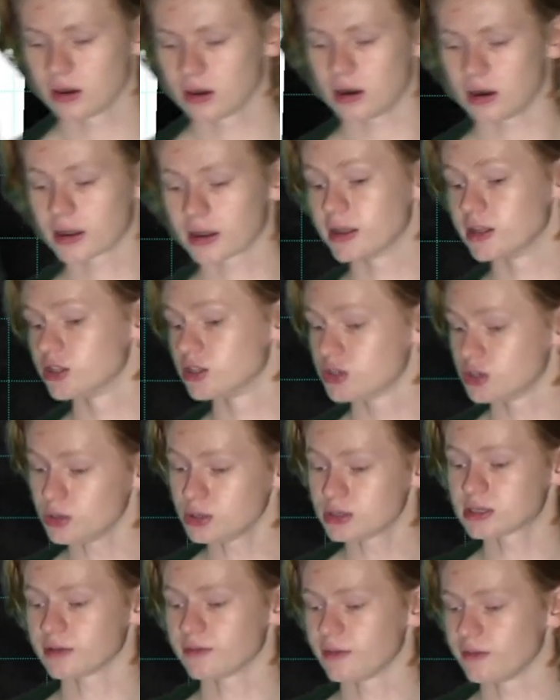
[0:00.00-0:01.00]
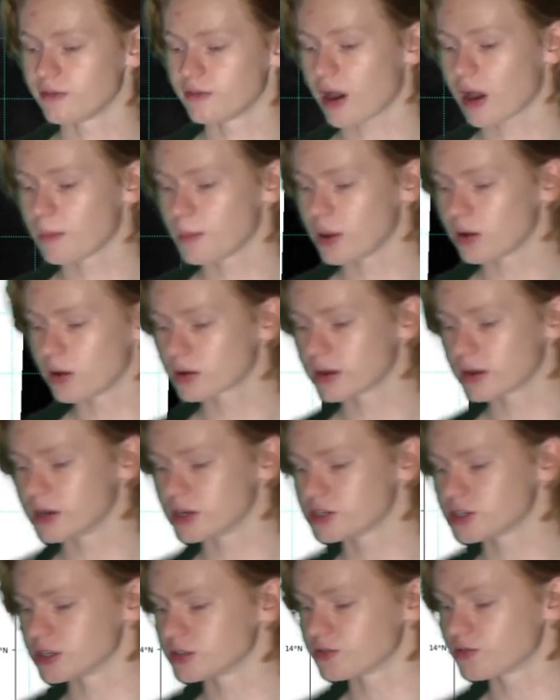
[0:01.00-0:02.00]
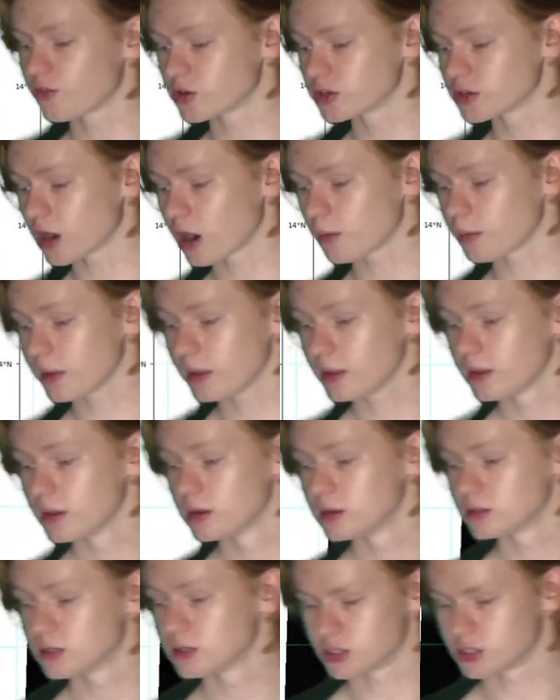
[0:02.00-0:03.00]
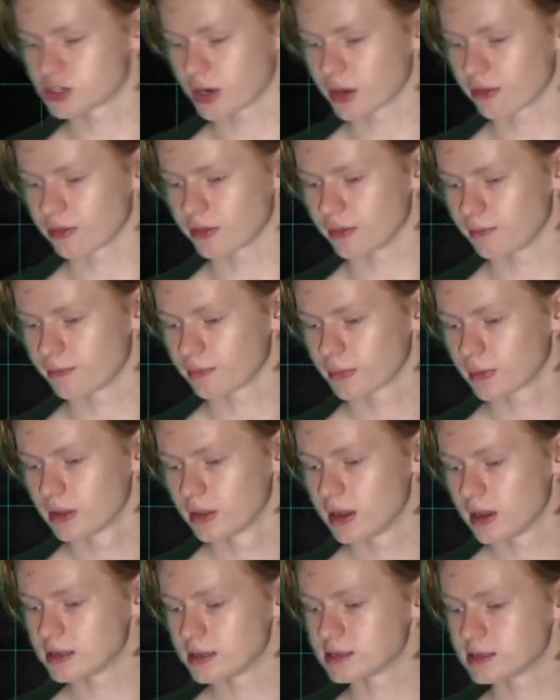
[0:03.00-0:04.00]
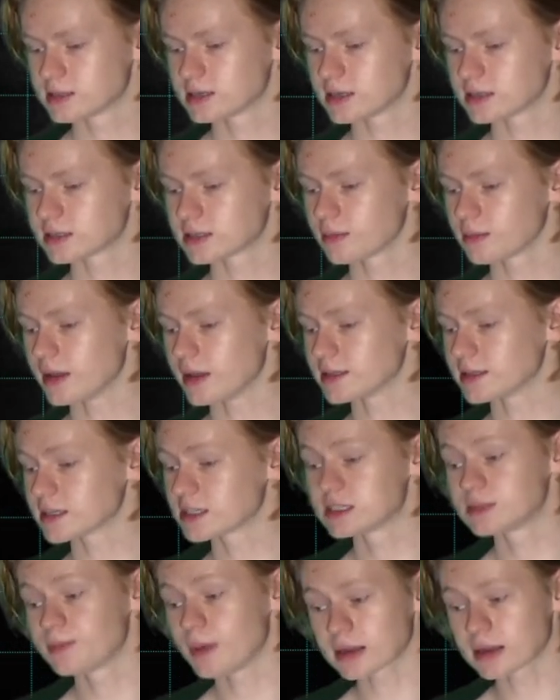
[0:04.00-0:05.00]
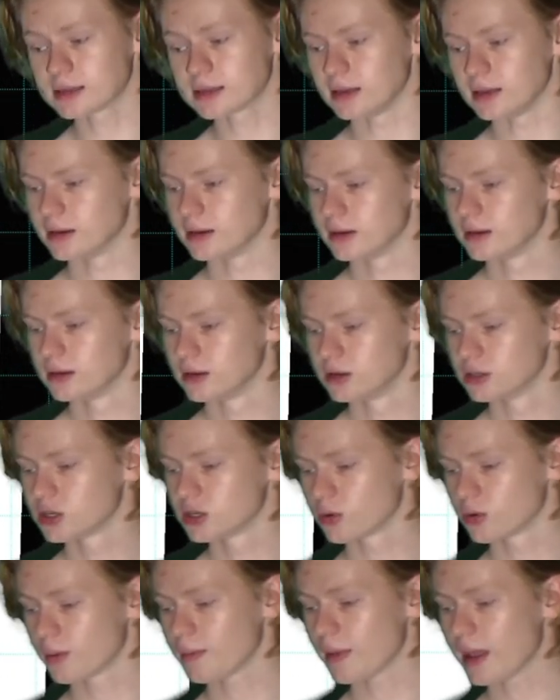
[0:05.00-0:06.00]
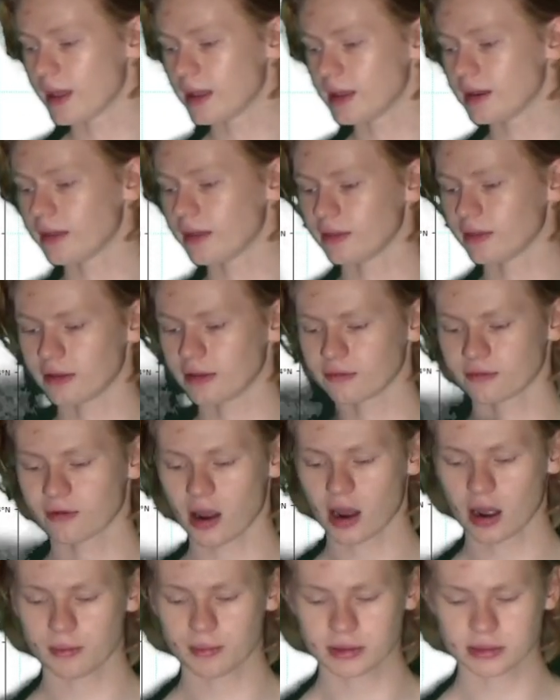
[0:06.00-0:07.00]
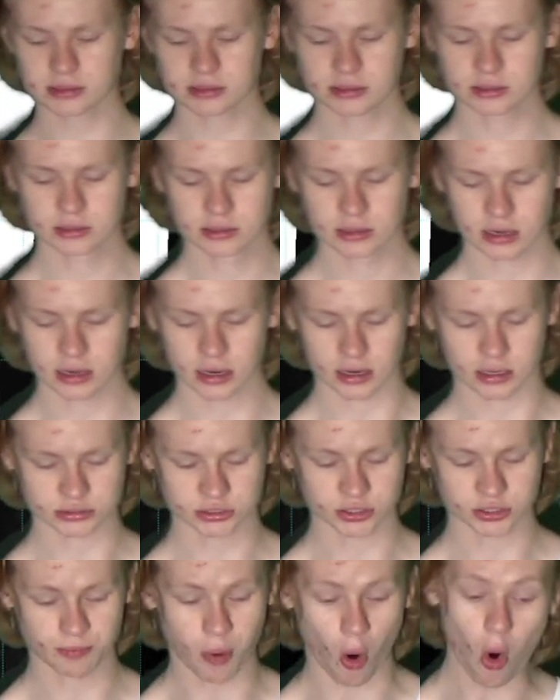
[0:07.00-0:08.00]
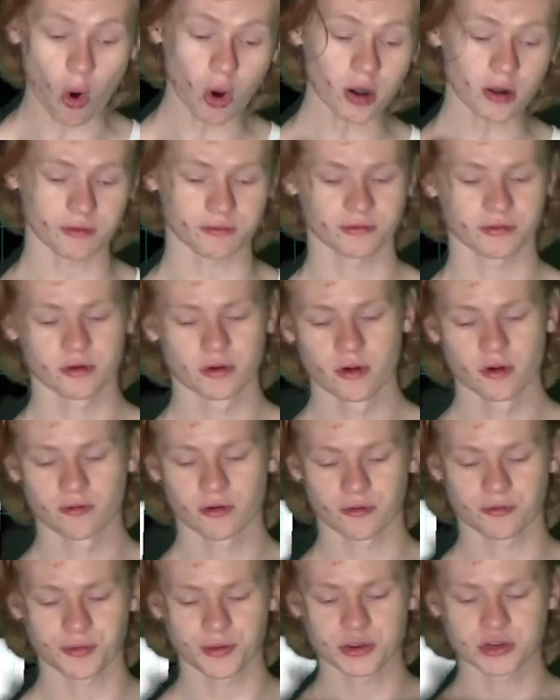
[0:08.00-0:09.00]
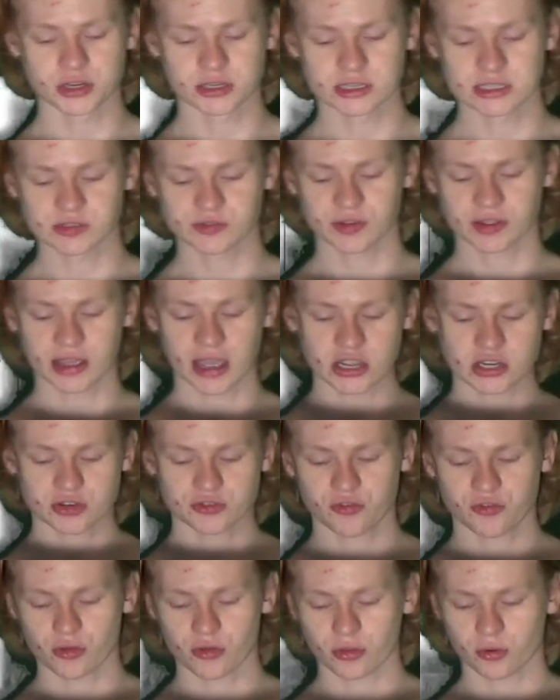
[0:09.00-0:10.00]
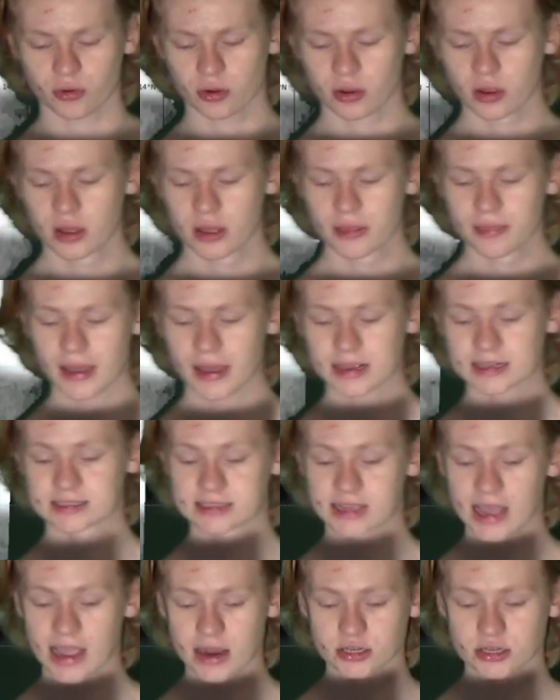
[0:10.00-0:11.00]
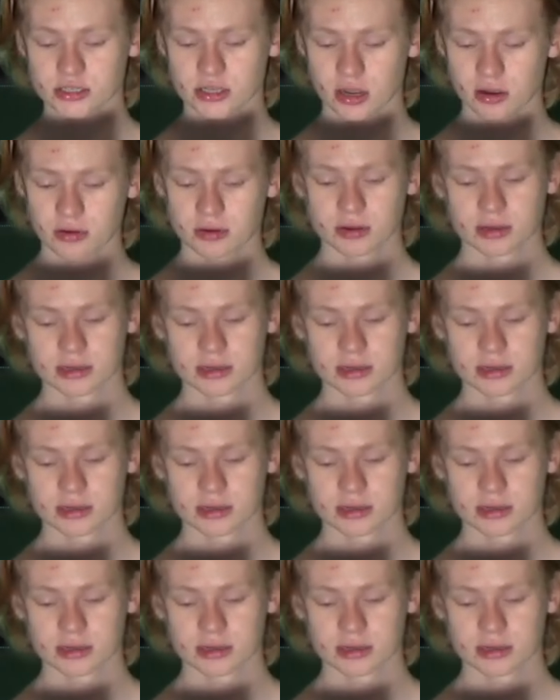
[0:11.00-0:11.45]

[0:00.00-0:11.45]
conducive environmental conditions for Darby to strengthen, as the system is expected to remain in the environment supportive for future intensification for the next day or so.